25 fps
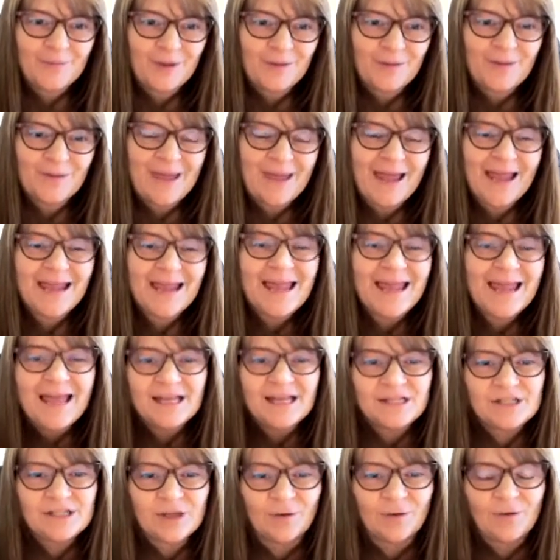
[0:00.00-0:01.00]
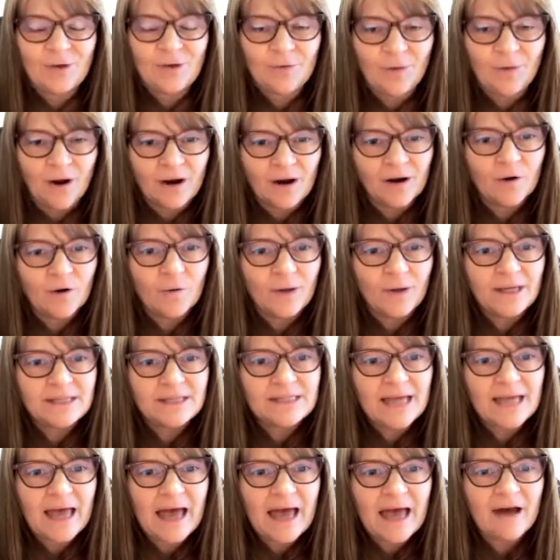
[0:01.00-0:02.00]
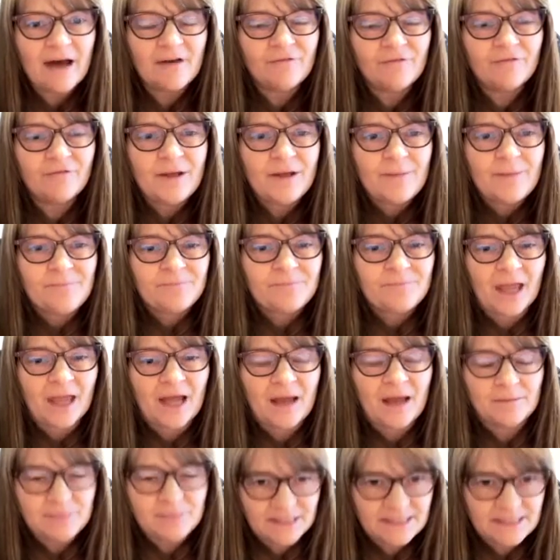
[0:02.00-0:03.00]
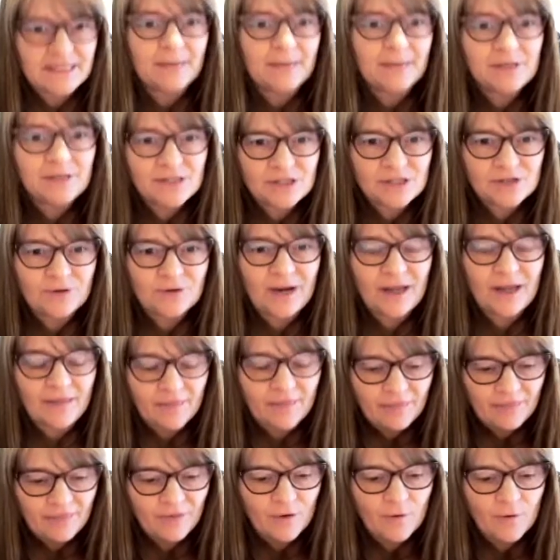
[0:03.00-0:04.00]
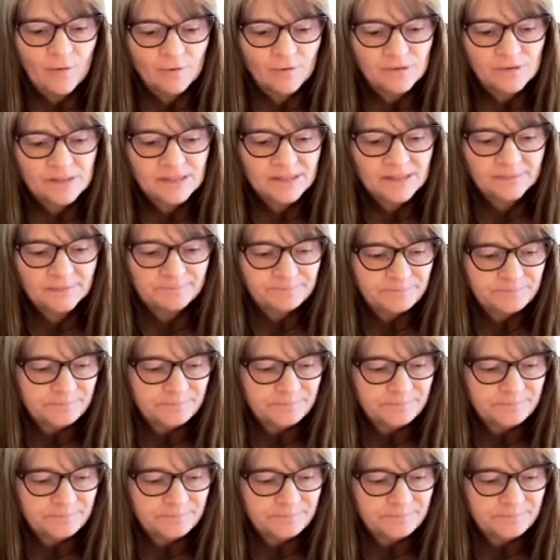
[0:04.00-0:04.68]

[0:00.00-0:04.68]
Okay, so you are going to have to demonstrate those